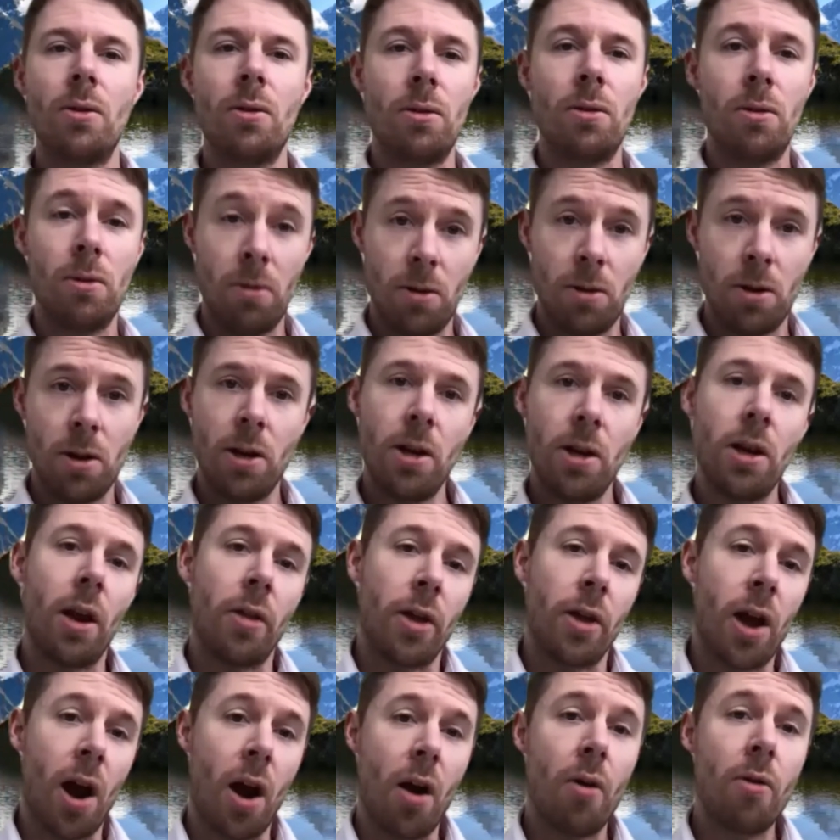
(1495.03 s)
the
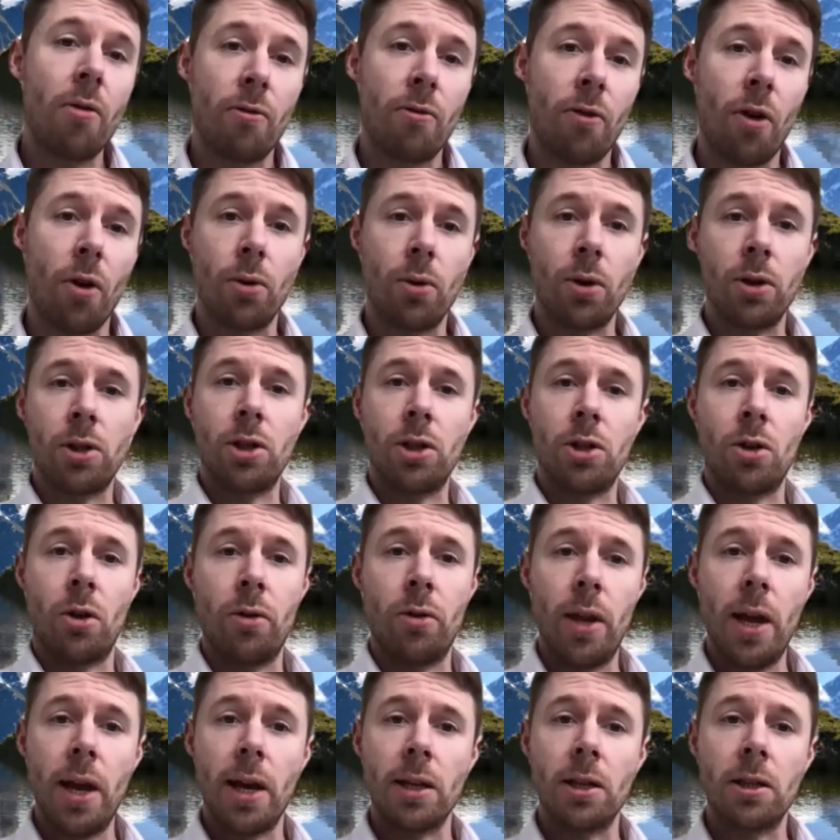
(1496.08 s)
current focus is on
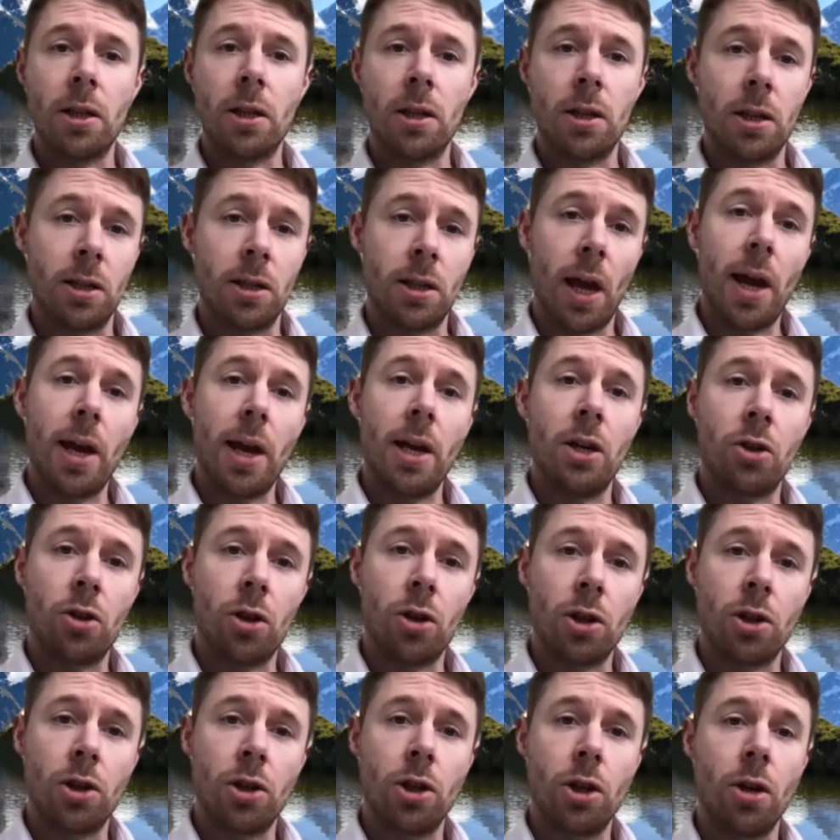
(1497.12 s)
this, and does that
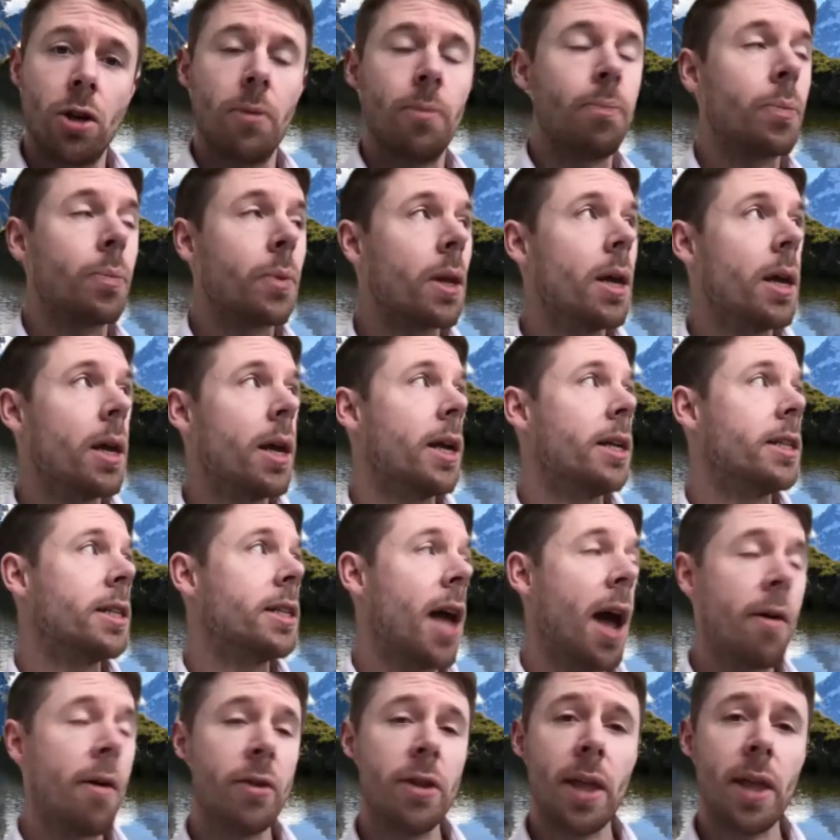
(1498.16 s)
interest you? It's
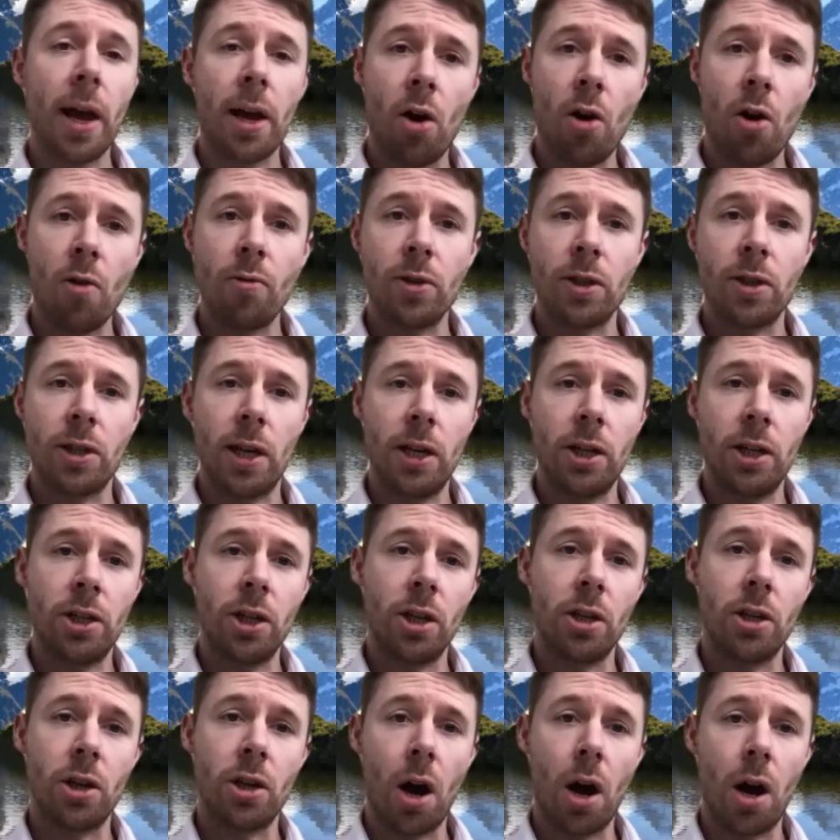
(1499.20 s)
having that conversation,
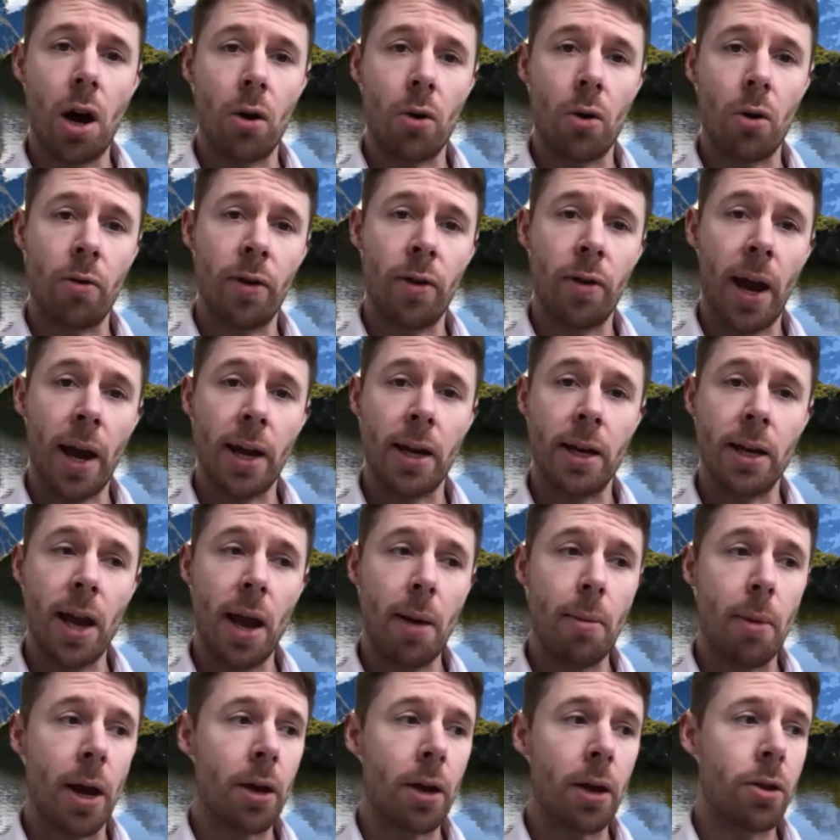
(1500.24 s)
dialogue with an
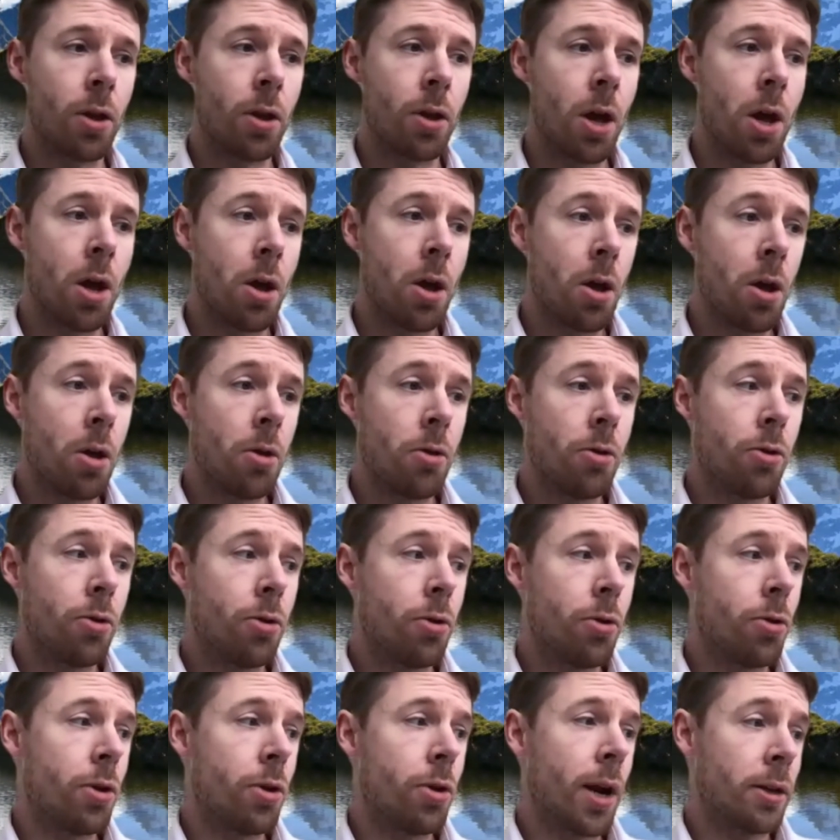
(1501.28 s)
academic
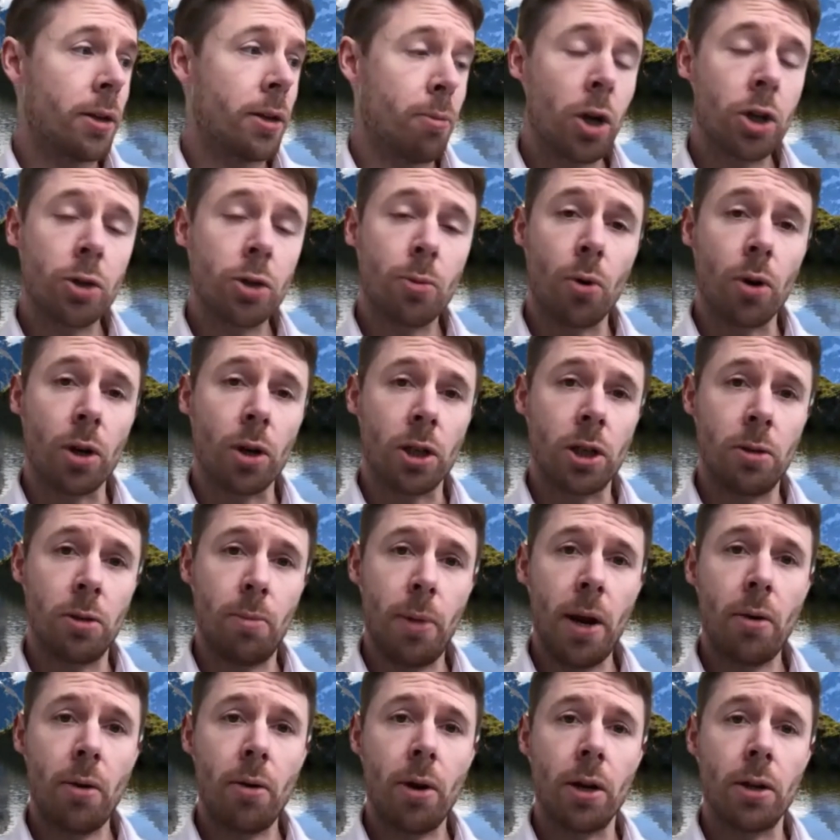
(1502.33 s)
that has much more
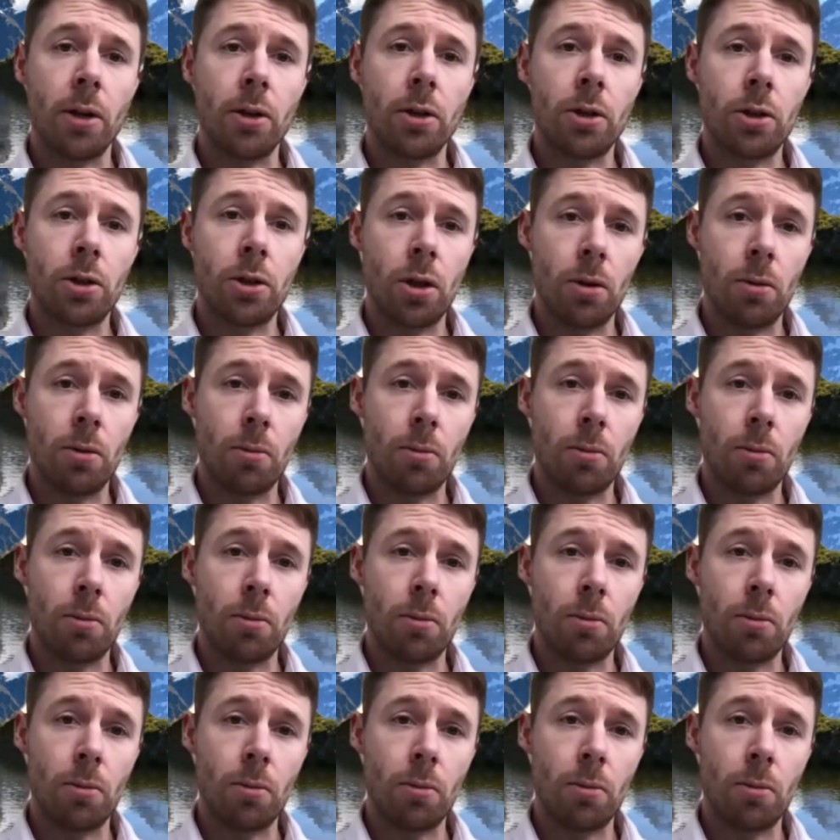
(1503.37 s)
experience than